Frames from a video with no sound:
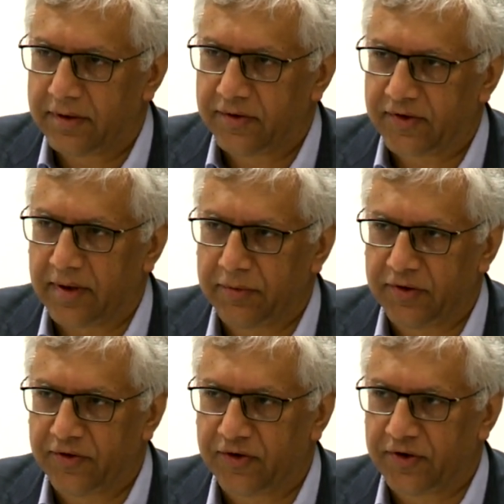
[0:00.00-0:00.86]

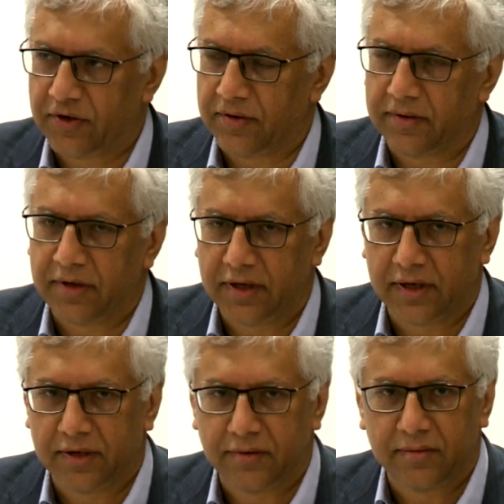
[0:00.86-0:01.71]
summons to, you
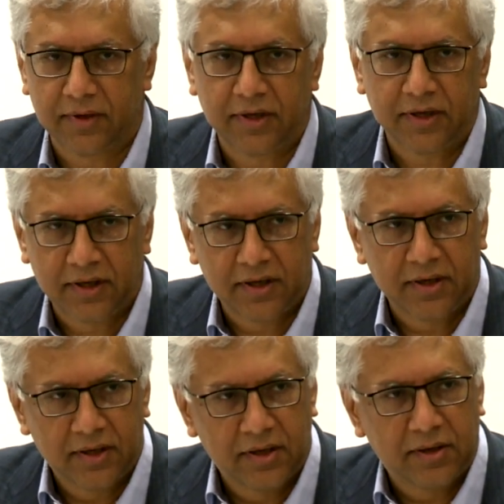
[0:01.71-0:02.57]
know,
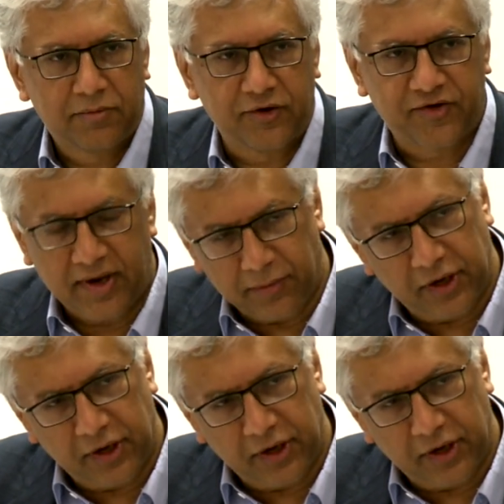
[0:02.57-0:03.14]
present